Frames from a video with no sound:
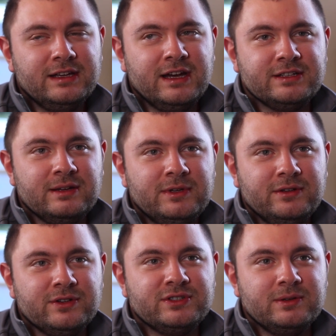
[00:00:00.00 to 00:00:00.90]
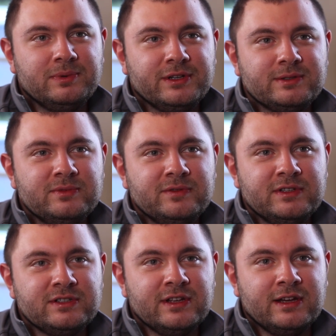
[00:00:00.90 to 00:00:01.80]
guess. I mean, there are C+
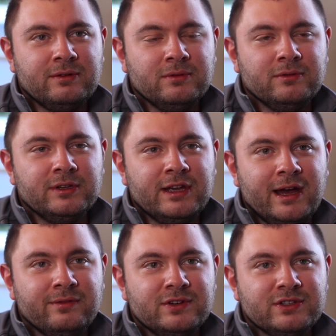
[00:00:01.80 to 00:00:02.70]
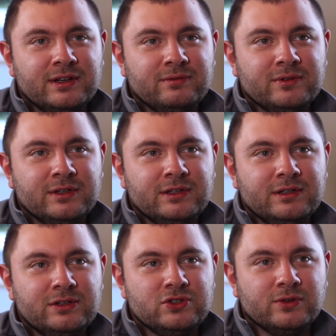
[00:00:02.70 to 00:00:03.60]
movies that were really average that I've
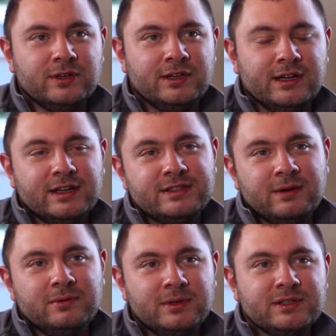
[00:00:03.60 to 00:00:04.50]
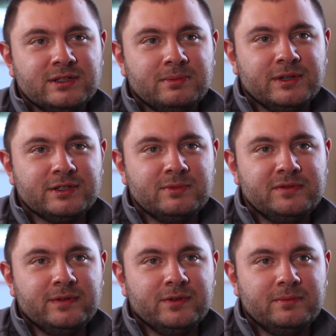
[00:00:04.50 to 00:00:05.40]
really enjoyed. I guess that would be a C+
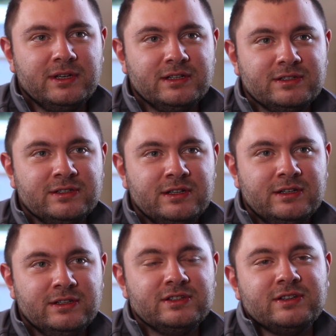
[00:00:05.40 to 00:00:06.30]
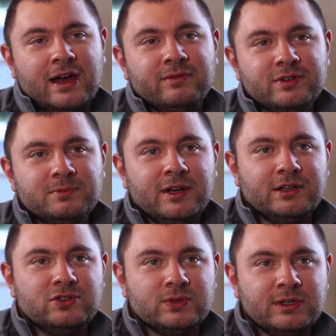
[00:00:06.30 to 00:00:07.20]
movie for me. This is average, but I
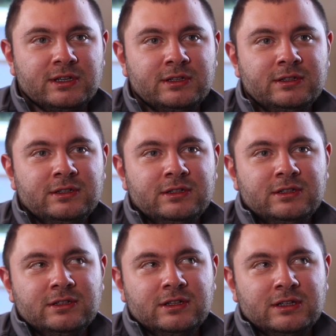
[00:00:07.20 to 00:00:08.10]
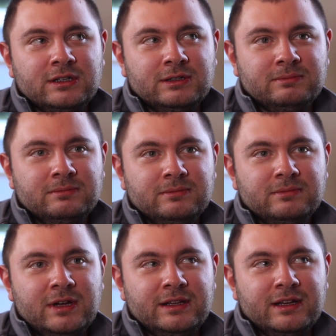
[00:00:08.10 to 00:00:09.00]
enjoyed it. And
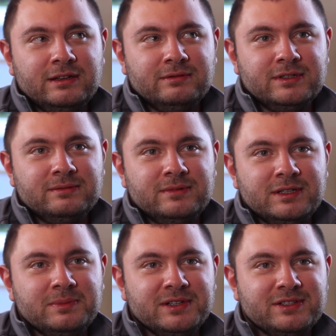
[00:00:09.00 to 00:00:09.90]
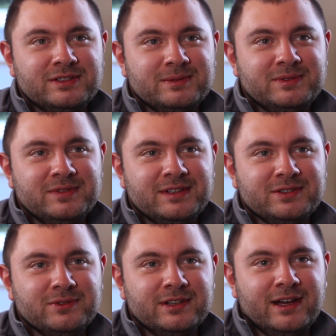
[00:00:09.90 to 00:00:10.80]
then a D+ is a movie
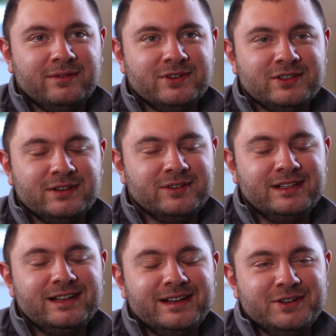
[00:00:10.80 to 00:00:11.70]
that's really average, and I really didn't